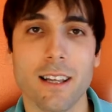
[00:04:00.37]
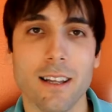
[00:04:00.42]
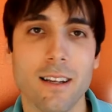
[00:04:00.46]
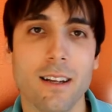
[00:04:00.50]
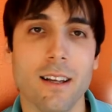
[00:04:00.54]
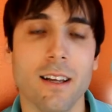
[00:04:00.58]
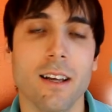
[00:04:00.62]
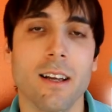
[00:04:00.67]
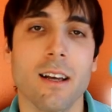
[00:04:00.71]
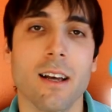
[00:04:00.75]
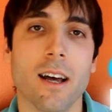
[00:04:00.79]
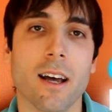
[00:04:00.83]
it.
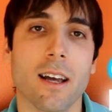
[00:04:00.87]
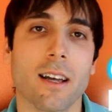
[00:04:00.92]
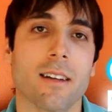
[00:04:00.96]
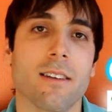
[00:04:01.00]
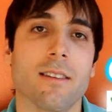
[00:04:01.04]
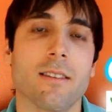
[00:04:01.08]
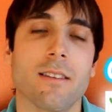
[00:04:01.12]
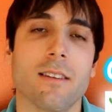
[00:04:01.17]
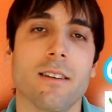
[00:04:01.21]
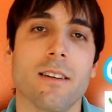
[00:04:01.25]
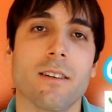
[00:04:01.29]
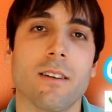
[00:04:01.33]
I
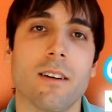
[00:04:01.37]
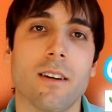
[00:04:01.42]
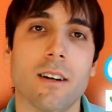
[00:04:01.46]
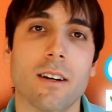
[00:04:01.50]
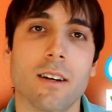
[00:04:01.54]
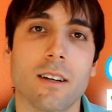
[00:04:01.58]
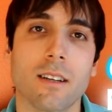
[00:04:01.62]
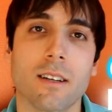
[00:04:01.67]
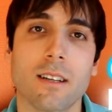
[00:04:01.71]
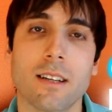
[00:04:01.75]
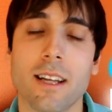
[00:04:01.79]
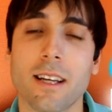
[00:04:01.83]
can
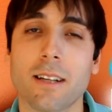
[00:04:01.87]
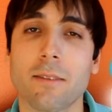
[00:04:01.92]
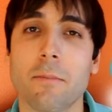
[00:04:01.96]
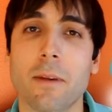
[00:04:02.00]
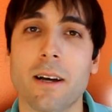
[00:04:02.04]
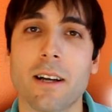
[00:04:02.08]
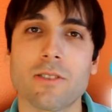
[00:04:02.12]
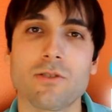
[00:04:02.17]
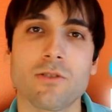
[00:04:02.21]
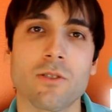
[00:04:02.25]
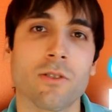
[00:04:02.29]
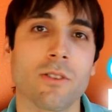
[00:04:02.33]
connect
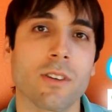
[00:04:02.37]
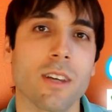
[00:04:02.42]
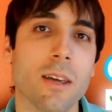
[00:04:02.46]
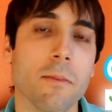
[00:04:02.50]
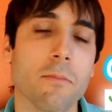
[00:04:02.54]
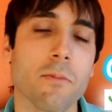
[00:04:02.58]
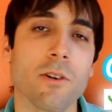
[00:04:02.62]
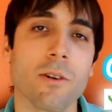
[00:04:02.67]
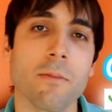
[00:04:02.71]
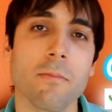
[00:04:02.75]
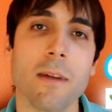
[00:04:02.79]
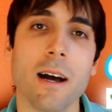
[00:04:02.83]
my external
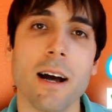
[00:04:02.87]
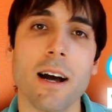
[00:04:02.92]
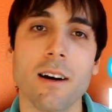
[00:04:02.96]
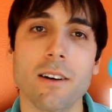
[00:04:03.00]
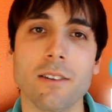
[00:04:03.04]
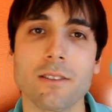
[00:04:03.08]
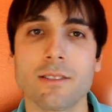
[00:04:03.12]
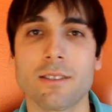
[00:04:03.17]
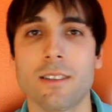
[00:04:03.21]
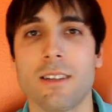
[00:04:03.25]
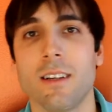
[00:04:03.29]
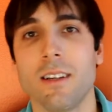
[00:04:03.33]
keyboard and
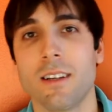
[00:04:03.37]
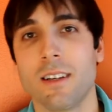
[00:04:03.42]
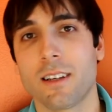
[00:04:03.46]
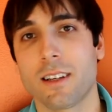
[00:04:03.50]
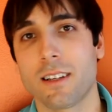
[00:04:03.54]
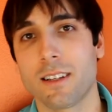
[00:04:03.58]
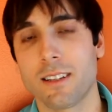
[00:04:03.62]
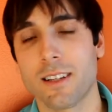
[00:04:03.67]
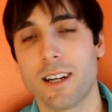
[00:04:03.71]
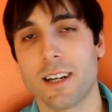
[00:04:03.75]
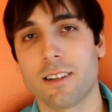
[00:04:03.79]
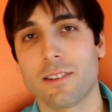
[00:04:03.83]
mouse,
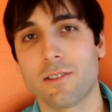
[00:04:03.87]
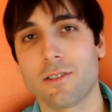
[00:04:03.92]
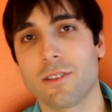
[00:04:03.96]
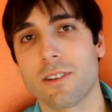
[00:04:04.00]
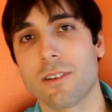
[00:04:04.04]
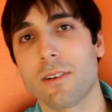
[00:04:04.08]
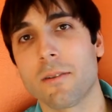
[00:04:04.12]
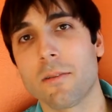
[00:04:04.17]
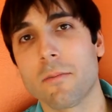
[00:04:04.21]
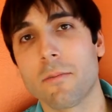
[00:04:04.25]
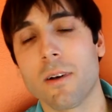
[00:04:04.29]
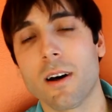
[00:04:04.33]
dock it
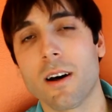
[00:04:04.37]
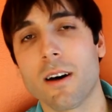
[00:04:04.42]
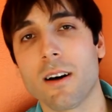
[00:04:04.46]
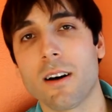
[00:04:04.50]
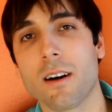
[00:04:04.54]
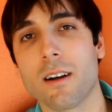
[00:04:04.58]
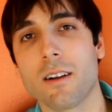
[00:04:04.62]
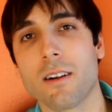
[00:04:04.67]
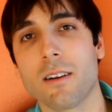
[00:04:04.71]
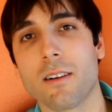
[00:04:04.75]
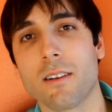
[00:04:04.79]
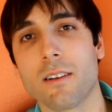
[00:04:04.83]
to
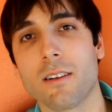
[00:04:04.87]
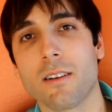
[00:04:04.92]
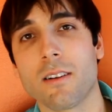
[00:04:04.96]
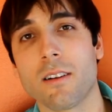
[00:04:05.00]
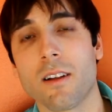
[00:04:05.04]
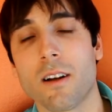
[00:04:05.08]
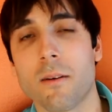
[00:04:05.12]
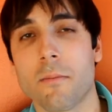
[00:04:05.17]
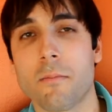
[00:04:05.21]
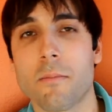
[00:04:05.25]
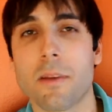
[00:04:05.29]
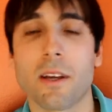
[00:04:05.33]

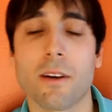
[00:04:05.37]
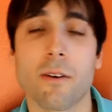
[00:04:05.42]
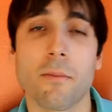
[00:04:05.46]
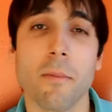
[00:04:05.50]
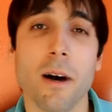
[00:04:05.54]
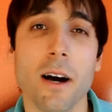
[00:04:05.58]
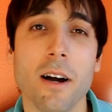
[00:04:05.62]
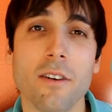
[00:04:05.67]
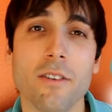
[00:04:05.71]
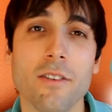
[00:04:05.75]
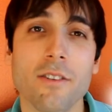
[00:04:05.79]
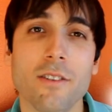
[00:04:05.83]
a bigger
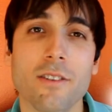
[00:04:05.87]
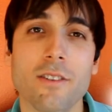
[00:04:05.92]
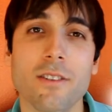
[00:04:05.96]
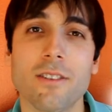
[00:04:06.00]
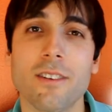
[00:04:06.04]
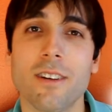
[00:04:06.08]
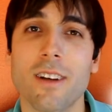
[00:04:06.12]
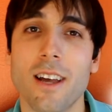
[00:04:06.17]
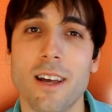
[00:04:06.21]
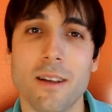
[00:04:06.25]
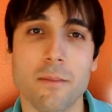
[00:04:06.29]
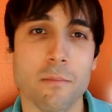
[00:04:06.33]
monitor,
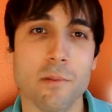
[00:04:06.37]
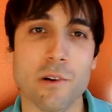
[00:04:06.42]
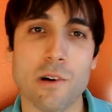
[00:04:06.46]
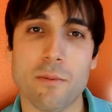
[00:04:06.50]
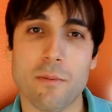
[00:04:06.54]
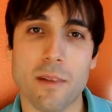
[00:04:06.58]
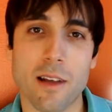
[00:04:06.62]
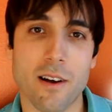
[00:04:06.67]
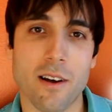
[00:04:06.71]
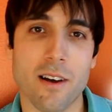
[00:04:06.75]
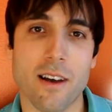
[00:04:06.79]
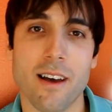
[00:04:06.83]
and
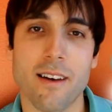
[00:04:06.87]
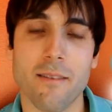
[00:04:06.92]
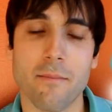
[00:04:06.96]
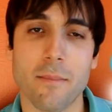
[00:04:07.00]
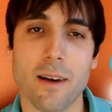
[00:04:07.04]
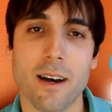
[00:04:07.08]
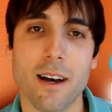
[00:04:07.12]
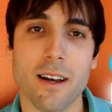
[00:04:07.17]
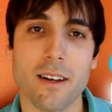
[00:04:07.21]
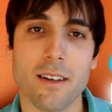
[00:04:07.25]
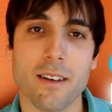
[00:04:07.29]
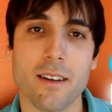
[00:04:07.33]
boom, now I have
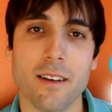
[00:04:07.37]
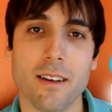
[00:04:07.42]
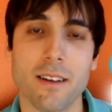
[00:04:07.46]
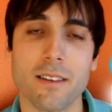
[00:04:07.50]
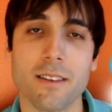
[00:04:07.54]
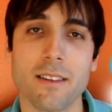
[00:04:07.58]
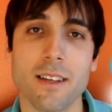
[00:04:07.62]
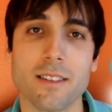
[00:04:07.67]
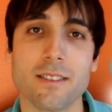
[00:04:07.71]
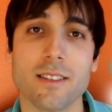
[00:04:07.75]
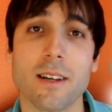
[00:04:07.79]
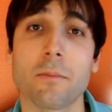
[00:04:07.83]
my
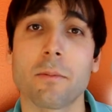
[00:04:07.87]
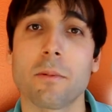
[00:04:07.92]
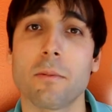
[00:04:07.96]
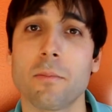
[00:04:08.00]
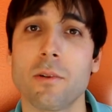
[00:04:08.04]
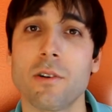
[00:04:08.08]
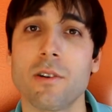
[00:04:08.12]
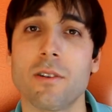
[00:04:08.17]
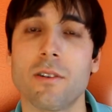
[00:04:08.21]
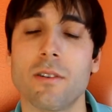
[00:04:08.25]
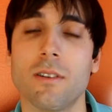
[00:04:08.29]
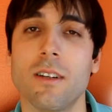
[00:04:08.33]
desktop
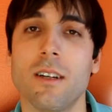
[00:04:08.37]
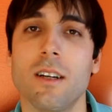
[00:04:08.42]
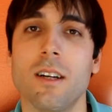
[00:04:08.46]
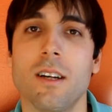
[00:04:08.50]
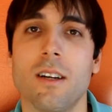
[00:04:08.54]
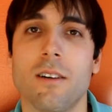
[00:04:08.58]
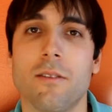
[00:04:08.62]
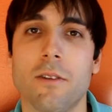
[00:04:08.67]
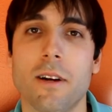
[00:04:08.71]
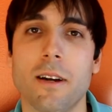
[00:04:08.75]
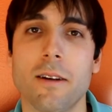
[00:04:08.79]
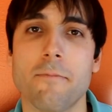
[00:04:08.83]
computer,
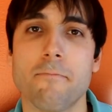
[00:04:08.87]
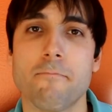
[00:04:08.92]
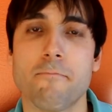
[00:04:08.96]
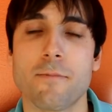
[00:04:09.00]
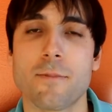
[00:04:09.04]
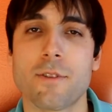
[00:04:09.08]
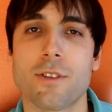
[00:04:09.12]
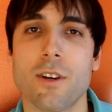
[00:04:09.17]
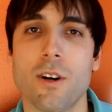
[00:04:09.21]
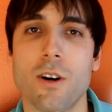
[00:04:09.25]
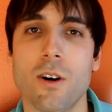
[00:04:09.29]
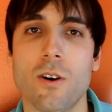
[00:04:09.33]
right?
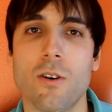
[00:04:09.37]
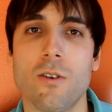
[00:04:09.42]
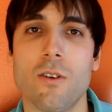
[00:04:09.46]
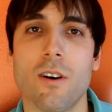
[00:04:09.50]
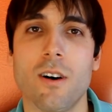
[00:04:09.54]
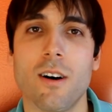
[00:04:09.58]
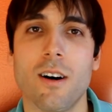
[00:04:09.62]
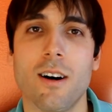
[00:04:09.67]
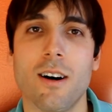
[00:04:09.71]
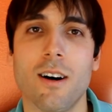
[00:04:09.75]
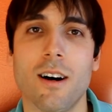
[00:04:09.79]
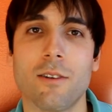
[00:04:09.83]
So
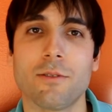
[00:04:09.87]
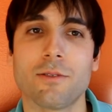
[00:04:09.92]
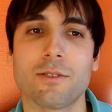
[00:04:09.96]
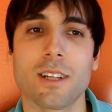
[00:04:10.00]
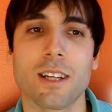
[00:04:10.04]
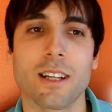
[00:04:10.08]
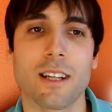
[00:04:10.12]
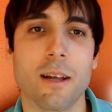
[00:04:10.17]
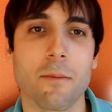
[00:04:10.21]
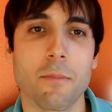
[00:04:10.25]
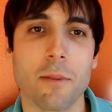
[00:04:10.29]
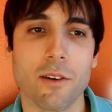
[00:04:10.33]
I was
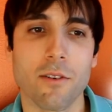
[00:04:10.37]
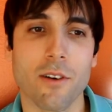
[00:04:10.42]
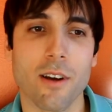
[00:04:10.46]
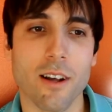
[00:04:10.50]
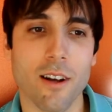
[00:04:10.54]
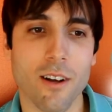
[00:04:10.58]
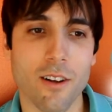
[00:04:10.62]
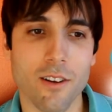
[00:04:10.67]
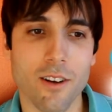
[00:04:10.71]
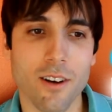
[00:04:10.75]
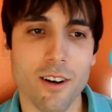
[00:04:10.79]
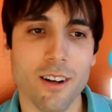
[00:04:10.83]
thinking that'd be great
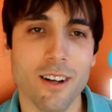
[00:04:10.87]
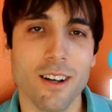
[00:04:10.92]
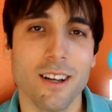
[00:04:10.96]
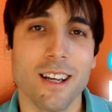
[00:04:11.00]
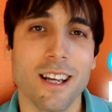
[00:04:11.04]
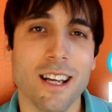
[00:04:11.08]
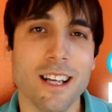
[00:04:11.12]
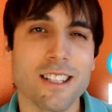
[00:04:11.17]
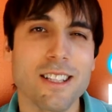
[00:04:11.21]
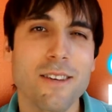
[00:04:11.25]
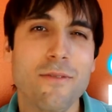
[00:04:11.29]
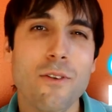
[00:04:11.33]
all in all,
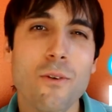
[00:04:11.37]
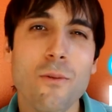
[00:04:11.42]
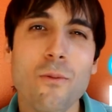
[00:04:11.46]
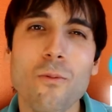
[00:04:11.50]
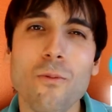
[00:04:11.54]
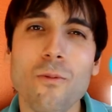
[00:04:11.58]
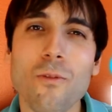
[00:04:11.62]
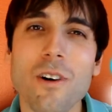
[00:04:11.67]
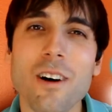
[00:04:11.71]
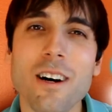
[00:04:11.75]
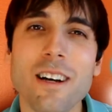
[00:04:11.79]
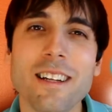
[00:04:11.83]
except for
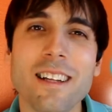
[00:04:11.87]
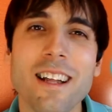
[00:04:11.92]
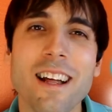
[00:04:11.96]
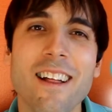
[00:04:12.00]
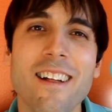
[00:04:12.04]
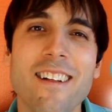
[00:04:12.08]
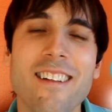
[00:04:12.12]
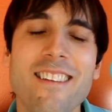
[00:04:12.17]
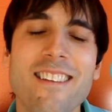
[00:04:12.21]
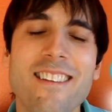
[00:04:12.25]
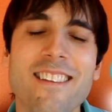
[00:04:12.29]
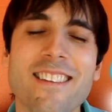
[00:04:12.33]
one
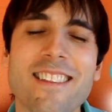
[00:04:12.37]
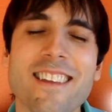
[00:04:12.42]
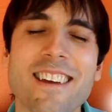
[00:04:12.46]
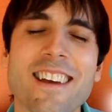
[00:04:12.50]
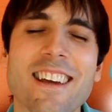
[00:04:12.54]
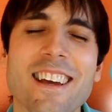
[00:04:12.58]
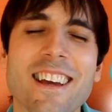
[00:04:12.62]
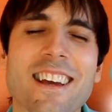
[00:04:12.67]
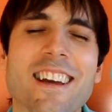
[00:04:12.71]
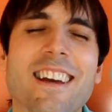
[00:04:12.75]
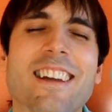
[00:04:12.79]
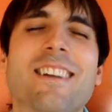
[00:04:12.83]

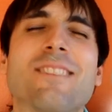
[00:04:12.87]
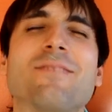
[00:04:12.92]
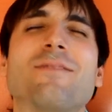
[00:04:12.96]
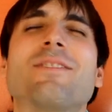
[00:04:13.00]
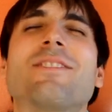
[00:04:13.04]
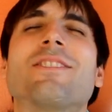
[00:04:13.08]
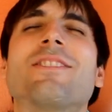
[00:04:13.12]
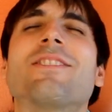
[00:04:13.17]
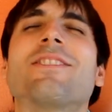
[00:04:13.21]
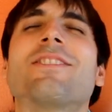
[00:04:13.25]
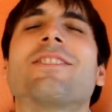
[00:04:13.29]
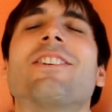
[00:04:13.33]
thing, and I'm
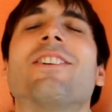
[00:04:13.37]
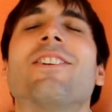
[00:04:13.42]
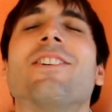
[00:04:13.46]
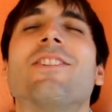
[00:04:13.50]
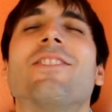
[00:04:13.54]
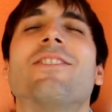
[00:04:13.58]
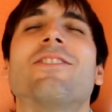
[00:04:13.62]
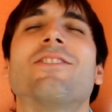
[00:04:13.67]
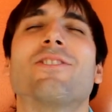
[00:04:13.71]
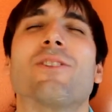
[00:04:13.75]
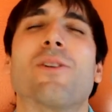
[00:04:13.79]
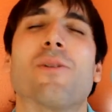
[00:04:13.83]

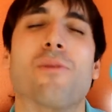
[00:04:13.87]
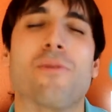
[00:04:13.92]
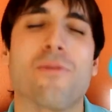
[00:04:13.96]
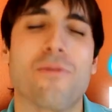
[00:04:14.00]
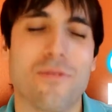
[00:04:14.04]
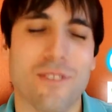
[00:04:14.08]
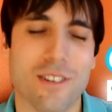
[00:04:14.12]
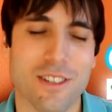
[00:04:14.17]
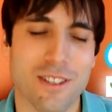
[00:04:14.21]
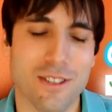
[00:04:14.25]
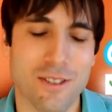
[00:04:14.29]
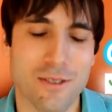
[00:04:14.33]
so
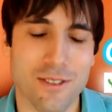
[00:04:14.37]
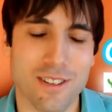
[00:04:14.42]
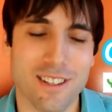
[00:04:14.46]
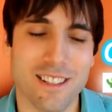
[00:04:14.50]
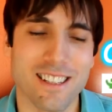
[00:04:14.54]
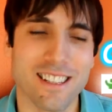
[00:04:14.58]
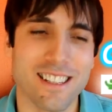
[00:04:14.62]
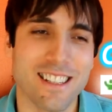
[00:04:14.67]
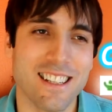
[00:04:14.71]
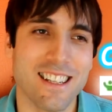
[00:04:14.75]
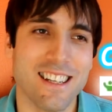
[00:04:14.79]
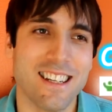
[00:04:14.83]

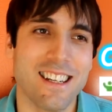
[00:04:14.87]
frustrated.